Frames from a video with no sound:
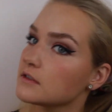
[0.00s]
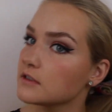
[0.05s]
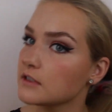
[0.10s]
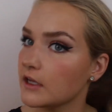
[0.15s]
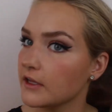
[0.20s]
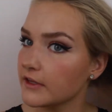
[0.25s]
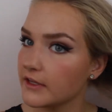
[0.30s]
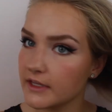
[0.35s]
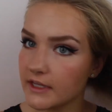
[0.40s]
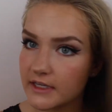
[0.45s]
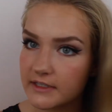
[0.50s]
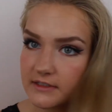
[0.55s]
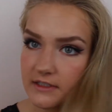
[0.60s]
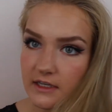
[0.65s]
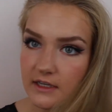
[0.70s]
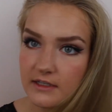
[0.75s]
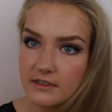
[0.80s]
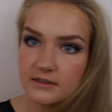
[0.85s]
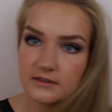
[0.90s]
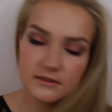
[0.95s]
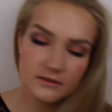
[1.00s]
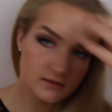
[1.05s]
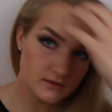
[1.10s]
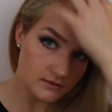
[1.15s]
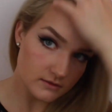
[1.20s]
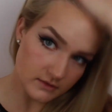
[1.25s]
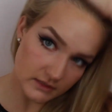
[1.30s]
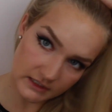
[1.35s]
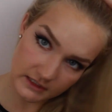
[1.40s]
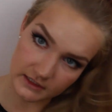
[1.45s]
Now that that's on,
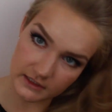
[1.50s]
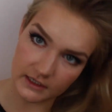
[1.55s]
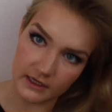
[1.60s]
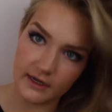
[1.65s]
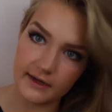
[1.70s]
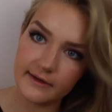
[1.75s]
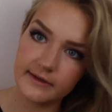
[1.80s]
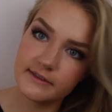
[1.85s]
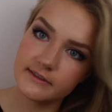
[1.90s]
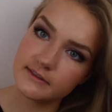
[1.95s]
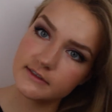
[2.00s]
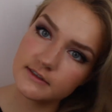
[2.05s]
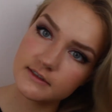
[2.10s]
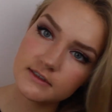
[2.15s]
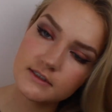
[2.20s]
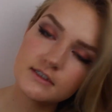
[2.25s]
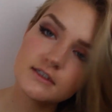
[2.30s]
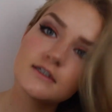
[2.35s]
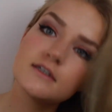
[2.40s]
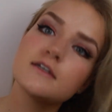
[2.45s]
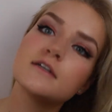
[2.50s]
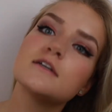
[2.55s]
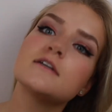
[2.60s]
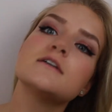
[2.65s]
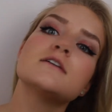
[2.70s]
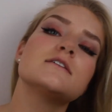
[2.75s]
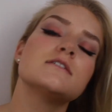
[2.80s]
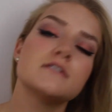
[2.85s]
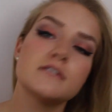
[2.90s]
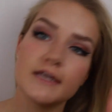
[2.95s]
can
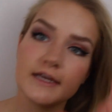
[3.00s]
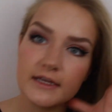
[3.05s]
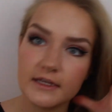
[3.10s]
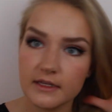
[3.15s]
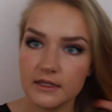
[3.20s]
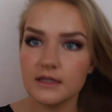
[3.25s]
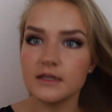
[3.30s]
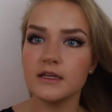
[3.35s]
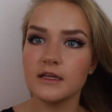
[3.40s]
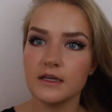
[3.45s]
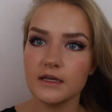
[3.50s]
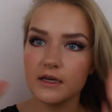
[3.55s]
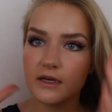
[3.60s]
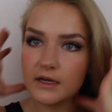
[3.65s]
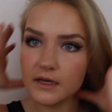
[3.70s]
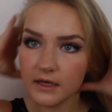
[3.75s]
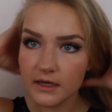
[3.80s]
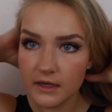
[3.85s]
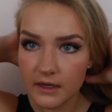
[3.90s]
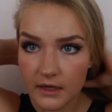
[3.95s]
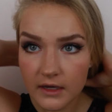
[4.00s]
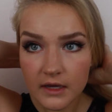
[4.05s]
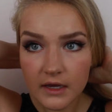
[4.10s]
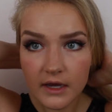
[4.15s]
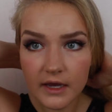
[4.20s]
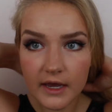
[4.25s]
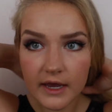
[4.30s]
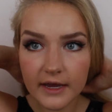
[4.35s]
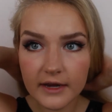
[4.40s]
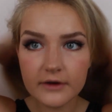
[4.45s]
take the
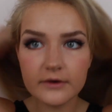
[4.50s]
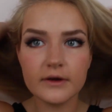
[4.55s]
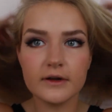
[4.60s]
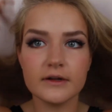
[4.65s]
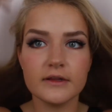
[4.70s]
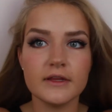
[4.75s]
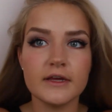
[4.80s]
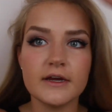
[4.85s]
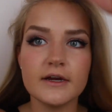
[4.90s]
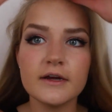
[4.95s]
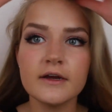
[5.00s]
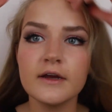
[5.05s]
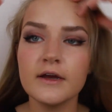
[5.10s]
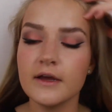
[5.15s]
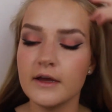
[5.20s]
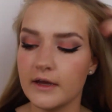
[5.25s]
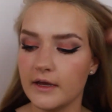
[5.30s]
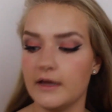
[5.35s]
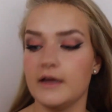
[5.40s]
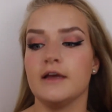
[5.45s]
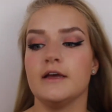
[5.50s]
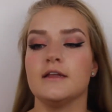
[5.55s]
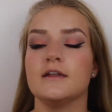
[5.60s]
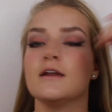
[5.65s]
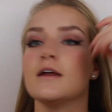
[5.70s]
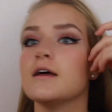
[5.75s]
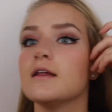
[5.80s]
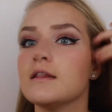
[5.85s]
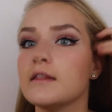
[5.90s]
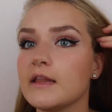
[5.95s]
hair out of there
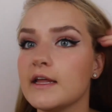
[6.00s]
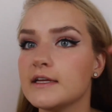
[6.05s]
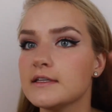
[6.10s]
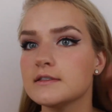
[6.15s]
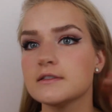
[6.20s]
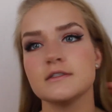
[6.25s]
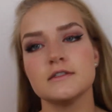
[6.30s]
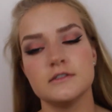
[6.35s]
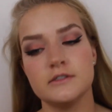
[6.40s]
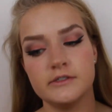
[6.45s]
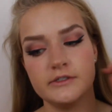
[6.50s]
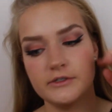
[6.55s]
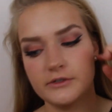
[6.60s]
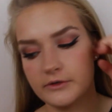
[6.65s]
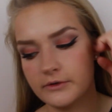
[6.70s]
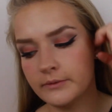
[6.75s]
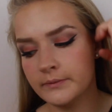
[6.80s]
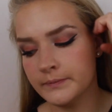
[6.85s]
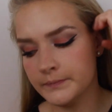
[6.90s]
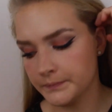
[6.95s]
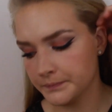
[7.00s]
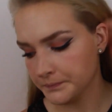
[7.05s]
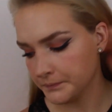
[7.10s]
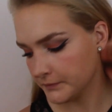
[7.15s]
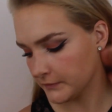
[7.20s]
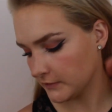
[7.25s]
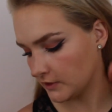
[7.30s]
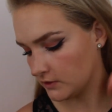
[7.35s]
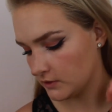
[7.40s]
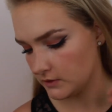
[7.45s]
and let's do
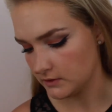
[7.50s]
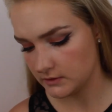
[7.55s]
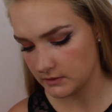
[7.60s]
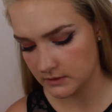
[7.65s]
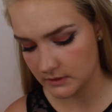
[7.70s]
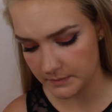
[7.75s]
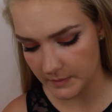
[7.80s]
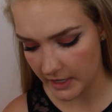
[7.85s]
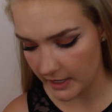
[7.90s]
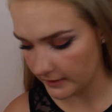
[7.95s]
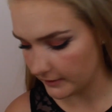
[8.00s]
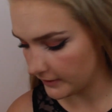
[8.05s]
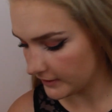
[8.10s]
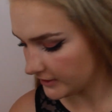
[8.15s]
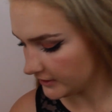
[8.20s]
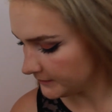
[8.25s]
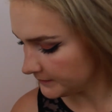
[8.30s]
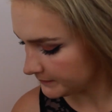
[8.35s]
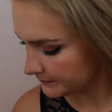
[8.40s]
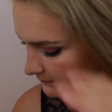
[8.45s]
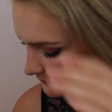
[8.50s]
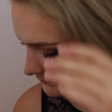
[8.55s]
some highlighter.